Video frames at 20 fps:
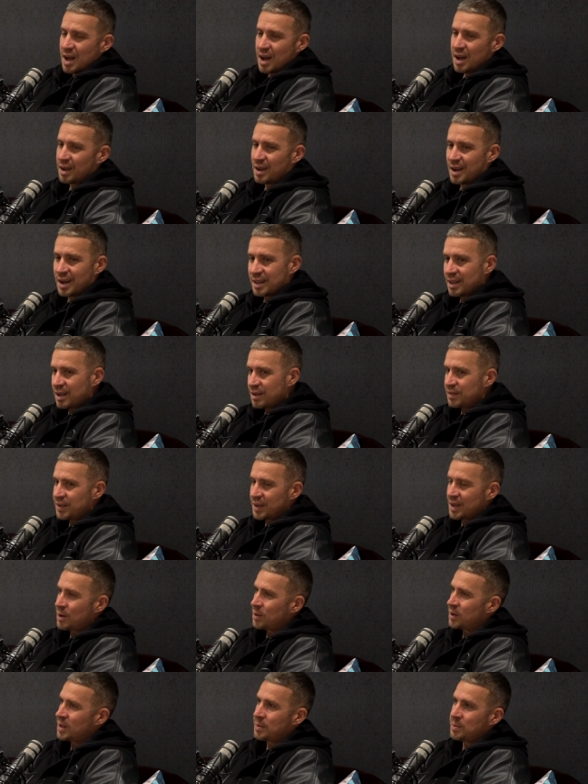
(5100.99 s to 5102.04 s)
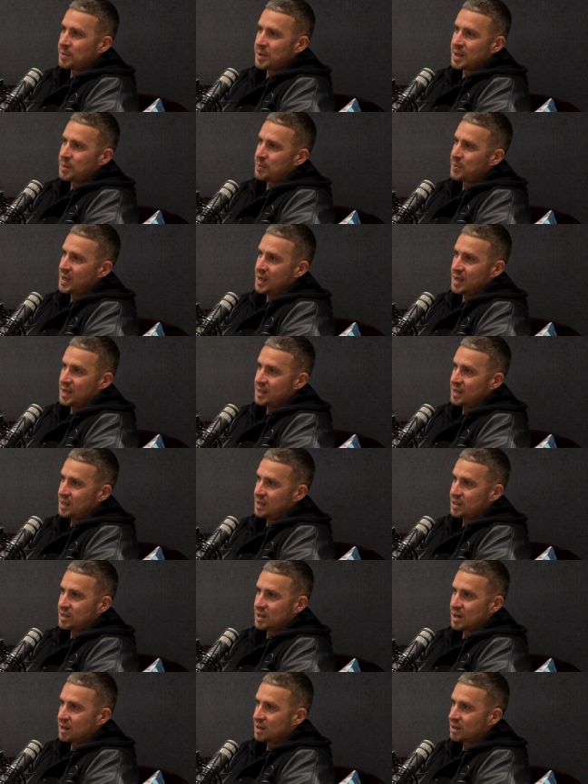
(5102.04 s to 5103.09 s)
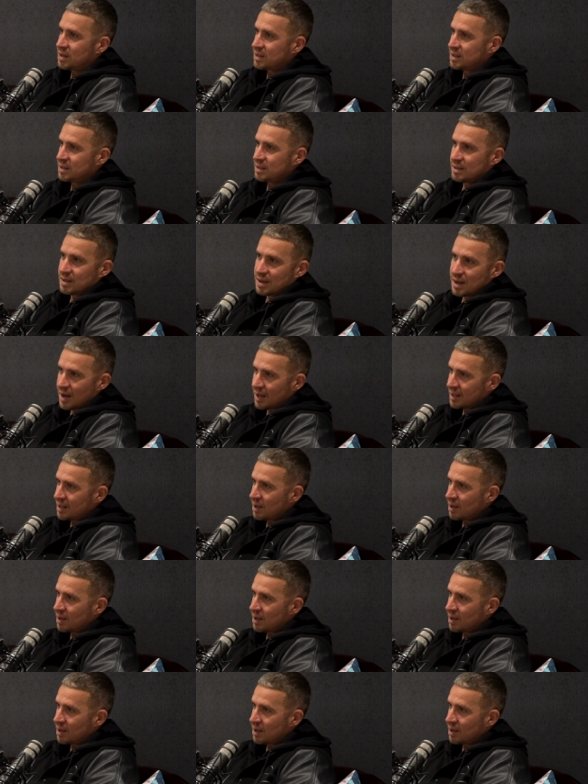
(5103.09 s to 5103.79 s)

I, I don't think I would have been a PE teacher because I